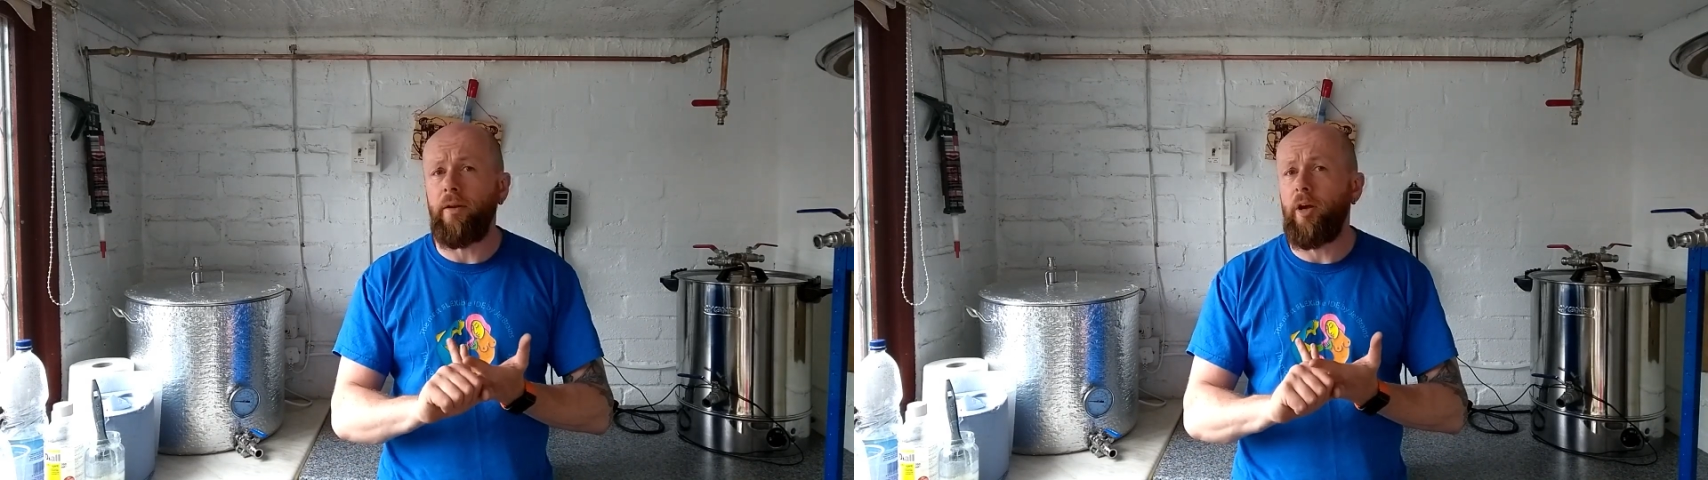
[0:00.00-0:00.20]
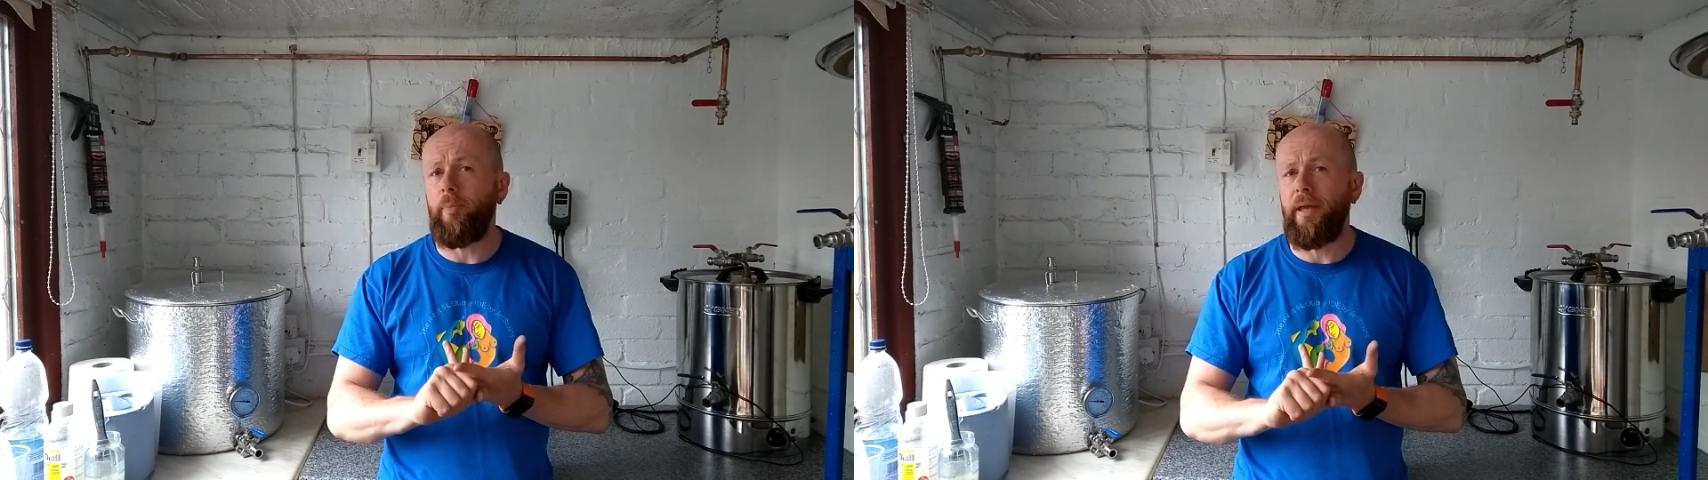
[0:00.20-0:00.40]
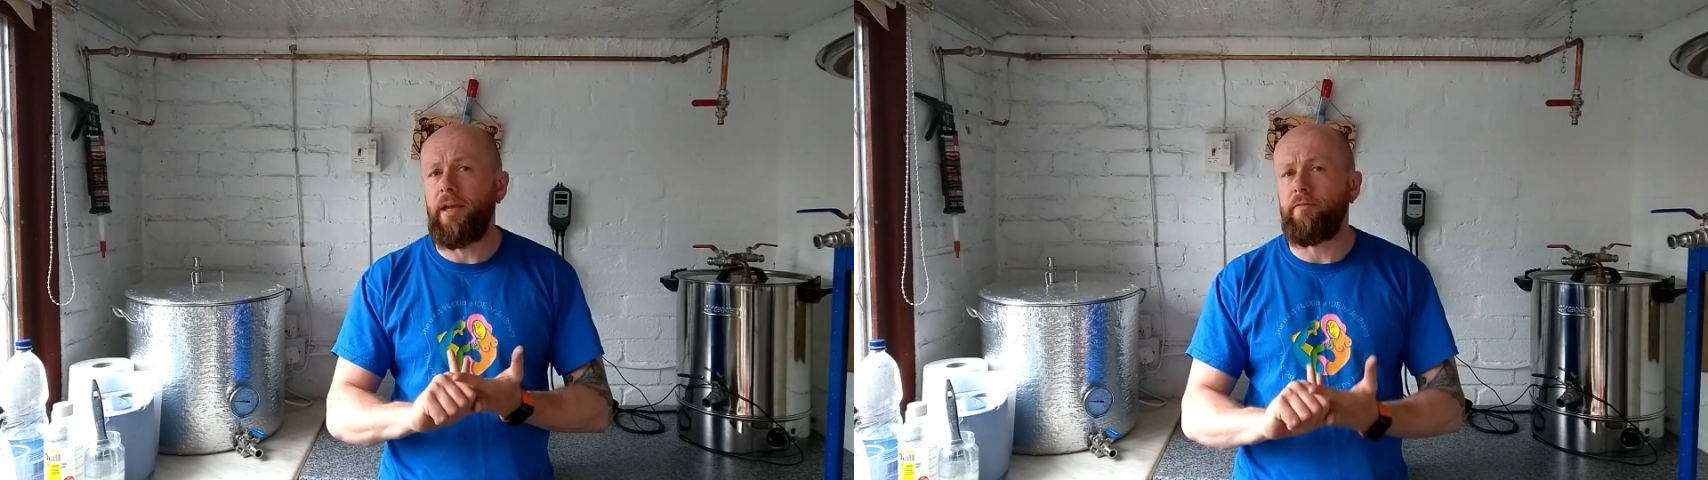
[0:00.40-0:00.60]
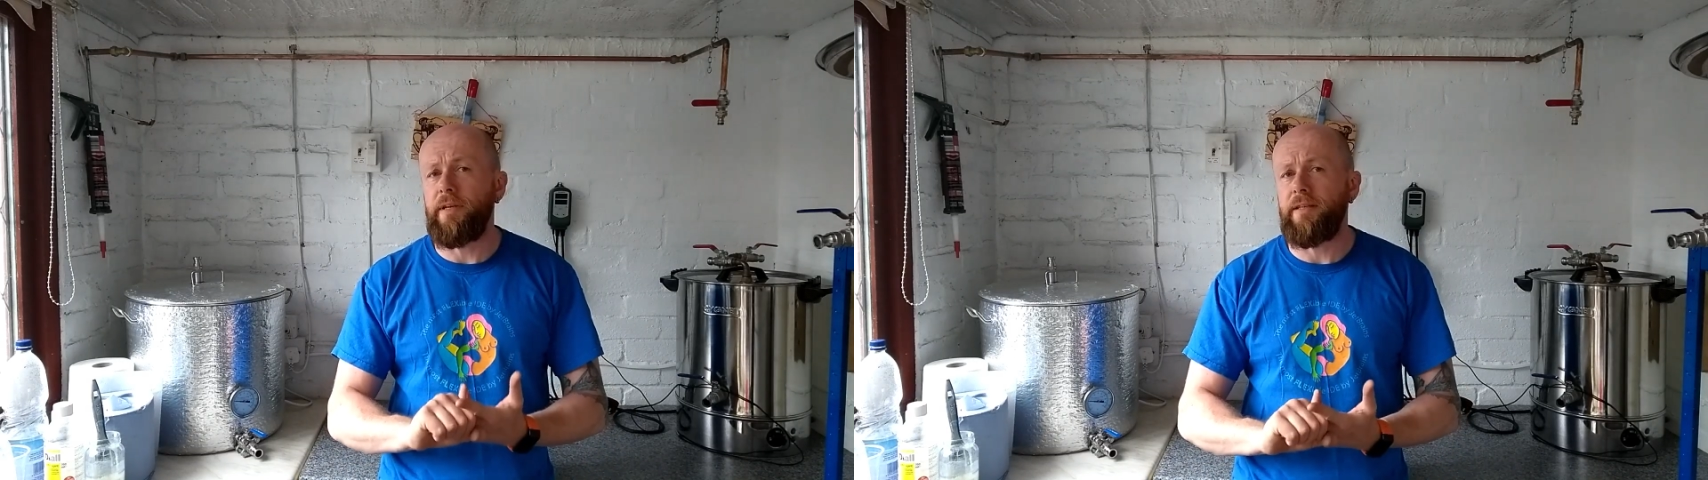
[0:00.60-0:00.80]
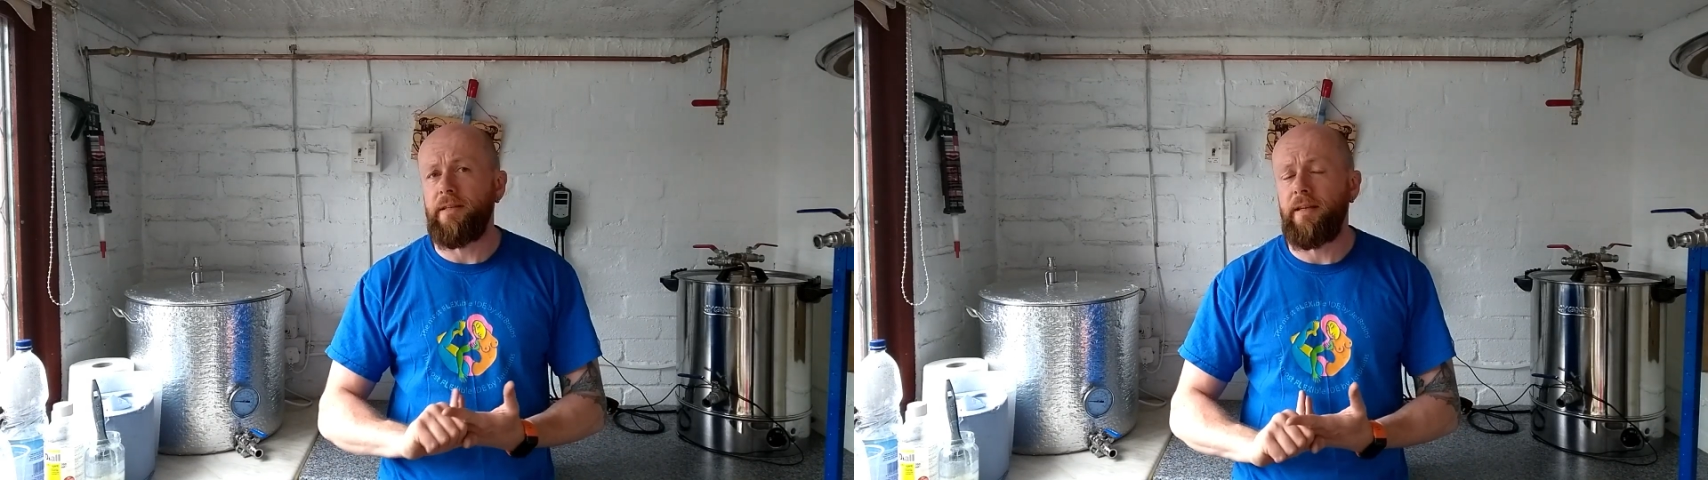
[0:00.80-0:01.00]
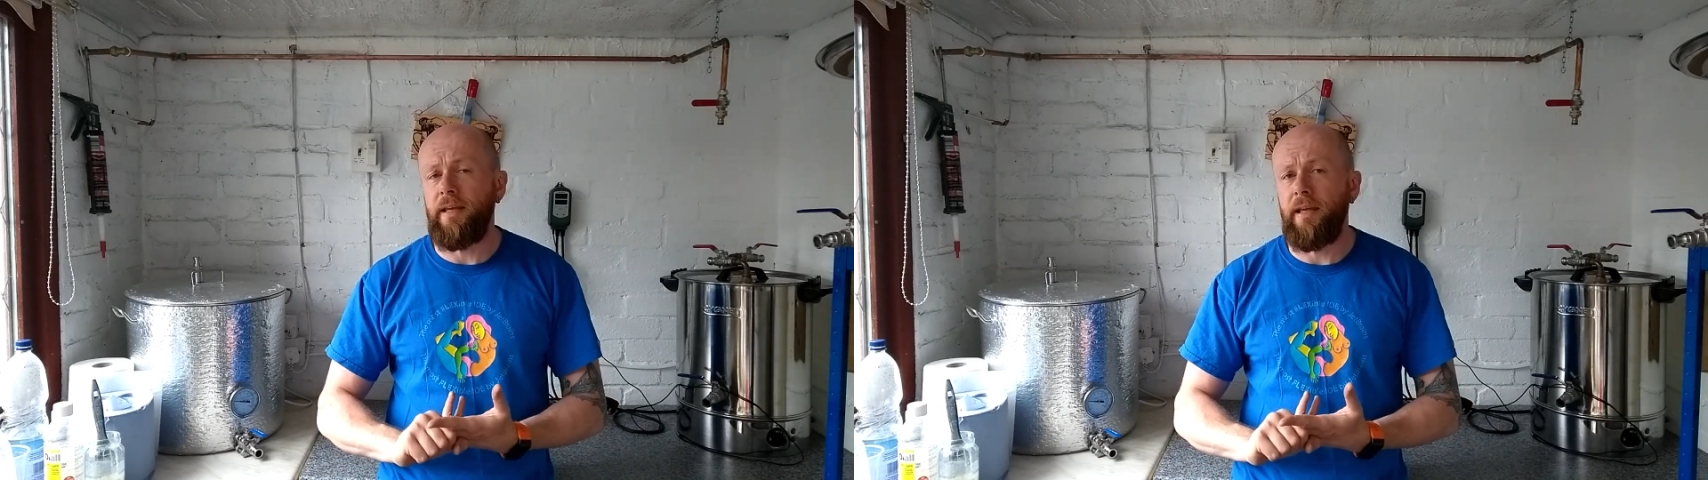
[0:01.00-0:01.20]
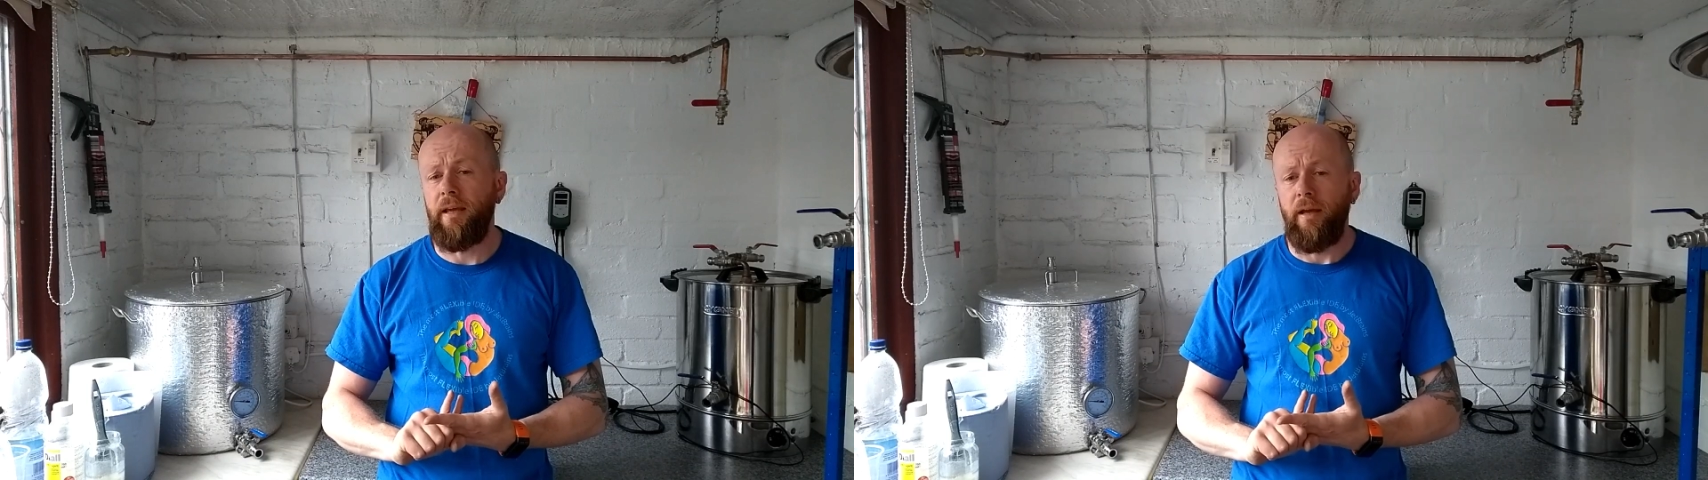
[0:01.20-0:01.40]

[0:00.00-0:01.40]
IPA recently.